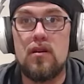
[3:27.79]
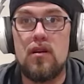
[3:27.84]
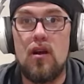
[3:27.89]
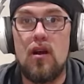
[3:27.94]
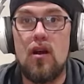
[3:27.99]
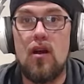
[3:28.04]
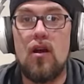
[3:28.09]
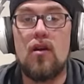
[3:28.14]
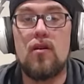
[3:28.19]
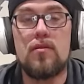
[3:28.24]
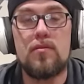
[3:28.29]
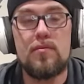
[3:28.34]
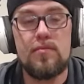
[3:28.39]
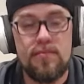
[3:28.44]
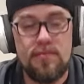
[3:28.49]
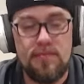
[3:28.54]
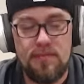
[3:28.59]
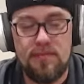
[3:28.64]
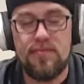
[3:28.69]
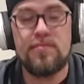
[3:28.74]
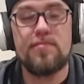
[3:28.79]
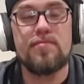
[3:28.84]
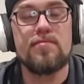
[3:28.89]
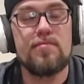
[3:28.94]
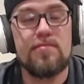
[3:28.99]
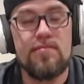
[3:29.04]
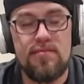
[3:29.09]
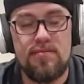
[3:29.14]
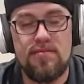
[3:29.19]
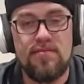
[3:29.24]
Ah.
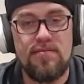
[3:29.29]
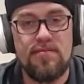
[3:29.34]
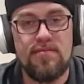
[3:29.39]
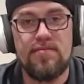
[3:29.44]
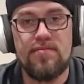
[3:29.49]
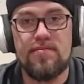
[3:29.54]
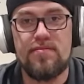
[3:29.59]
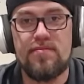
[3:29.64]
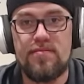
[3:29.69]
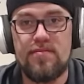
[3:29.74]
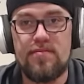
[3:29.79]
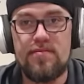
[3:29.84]
Uh.